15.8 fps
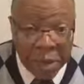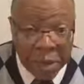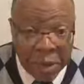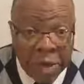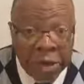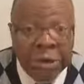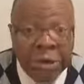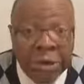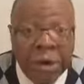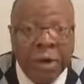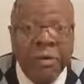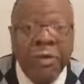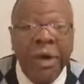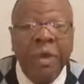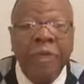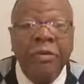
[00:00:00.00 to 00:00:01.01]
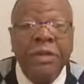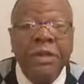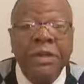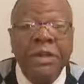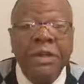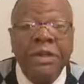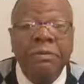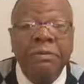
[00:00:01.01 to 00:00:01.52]
You're showing
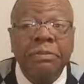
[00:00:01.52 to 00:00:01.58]
favoritism.